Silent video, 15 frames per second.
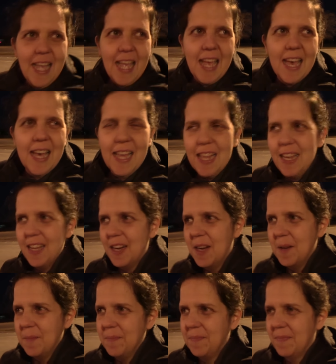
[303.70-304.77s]
And
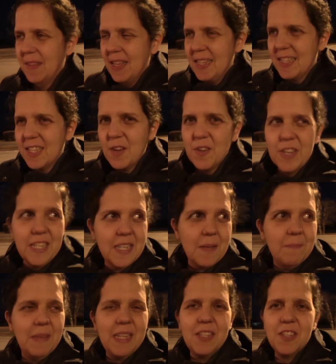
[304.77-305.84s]
um, like it's so good to
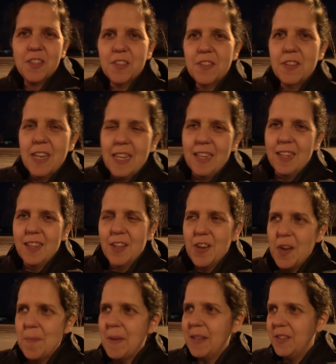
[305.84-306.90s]
meet you and
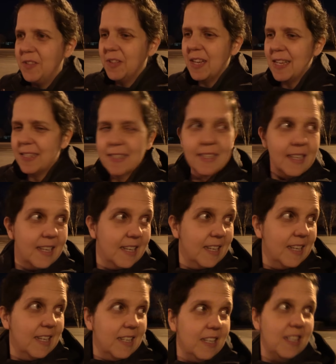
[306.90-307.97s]
learn about you guys. She
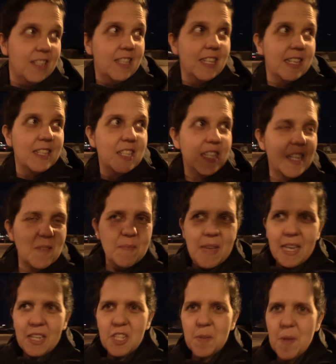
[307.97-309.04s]
didn't, she, she didn't
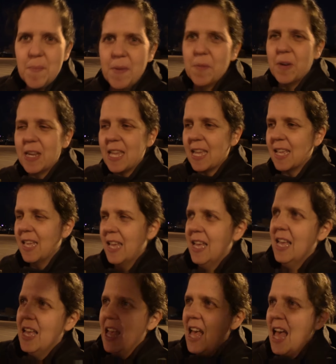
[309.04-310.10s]
make it, she might be working.
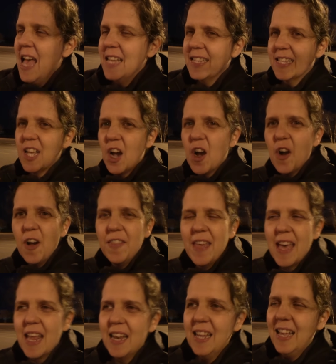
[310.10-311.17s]
So
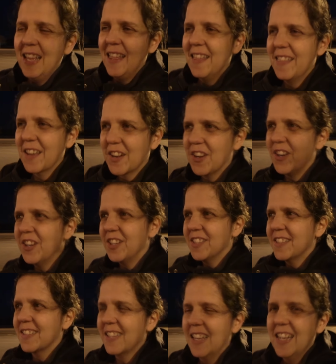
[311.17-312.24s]
then the girls,
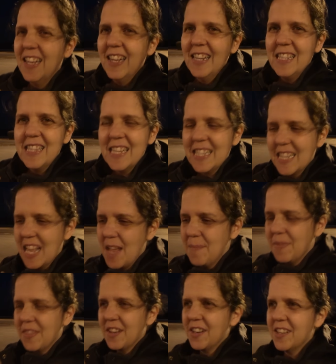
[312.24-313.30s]
they said, I'm
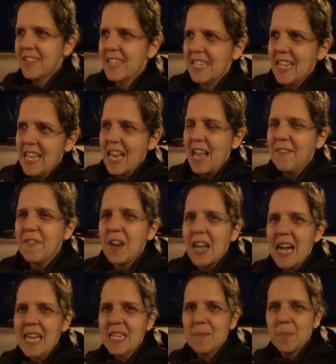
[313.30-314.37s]
thirsty. I
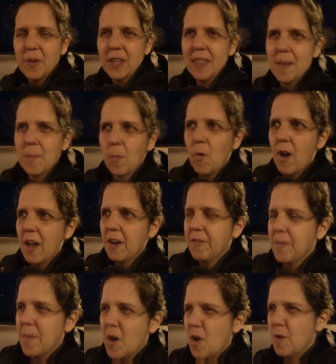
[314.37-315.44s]
forgot to bring them water
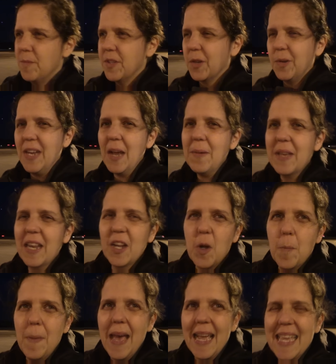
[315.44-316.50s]
from home. So now we got to go
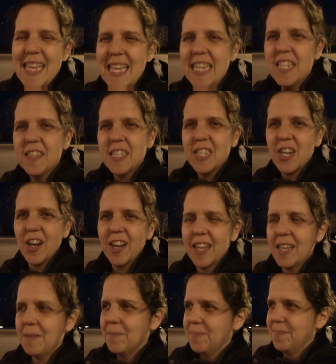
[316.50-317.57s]
back into the
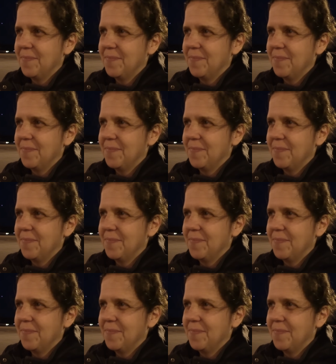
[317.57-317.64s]
Target